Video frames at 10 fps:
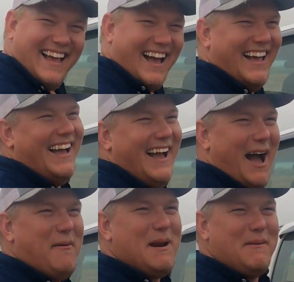heard it put
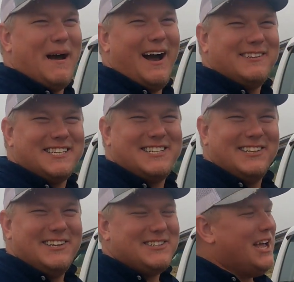that. How many pounds did
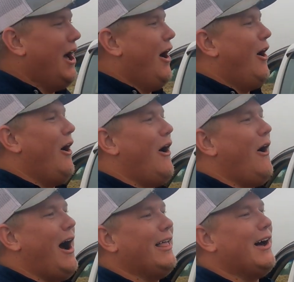you lose? Oh,
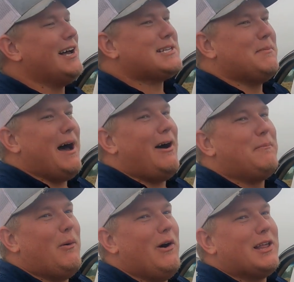I lost
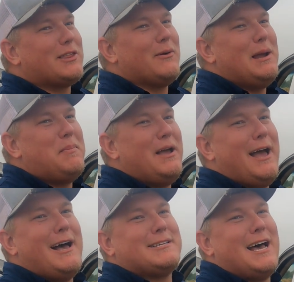about 0.3
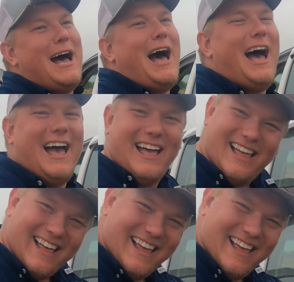psi.